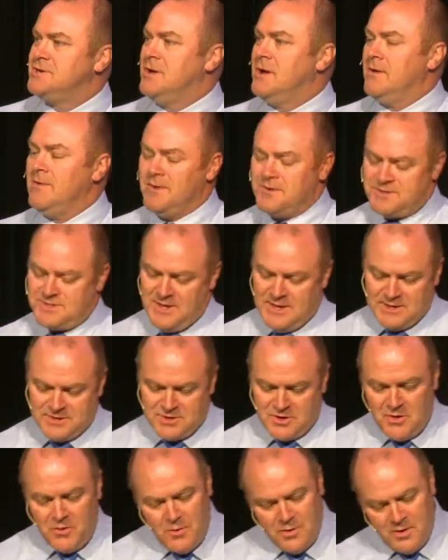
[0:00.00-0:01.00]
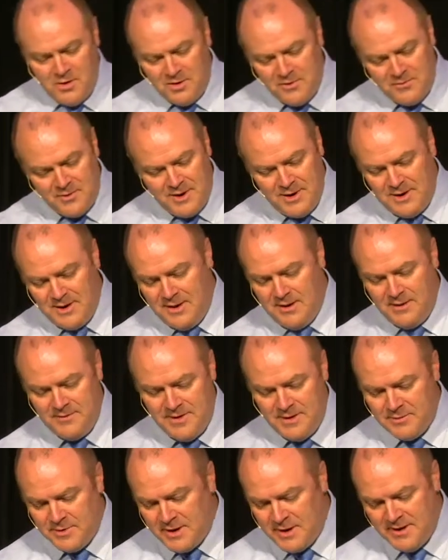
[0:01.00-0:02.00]
Uh, those things are going on right now, and
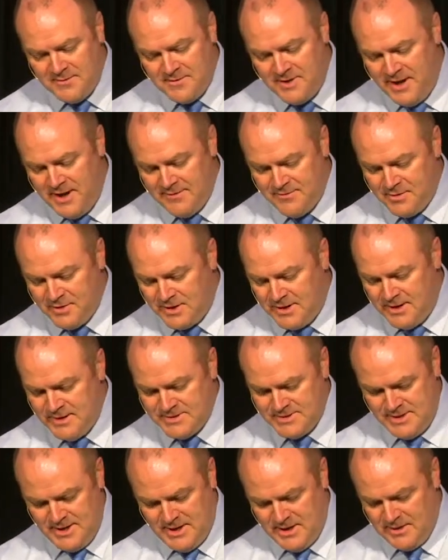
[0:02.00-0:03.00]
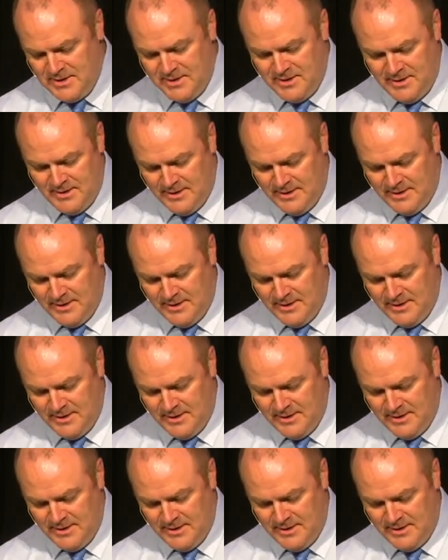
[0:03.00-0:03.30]
they would love to have your kids there.